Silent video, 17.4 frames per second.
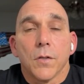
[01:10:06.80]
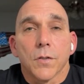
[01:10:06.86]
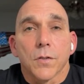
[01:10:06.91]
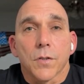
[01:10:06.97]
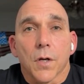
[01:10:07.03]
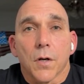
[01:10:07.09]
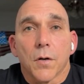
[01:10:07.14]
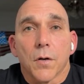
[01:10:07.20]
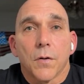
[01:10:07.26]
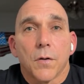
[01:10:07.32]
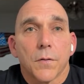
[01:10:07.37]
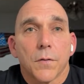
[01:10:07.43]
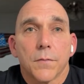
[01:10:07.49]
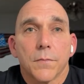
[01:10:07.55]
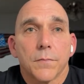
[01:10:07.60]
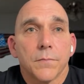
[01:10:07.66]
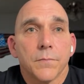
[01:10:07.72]
So
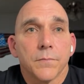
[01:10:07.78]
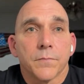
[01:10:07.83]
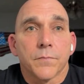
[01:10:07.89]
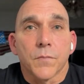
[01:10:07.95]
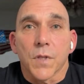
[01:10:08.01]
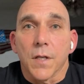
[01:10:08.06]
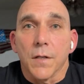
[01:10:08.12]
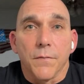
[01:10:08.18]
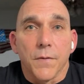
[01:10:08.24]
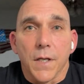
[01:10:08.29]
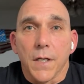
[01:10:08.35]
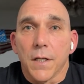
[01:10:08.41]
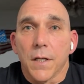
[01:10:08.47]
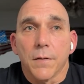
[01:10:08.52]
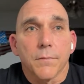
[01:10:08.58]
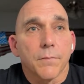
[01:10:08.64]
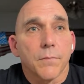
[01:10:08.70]

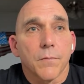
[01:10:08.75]
convenient.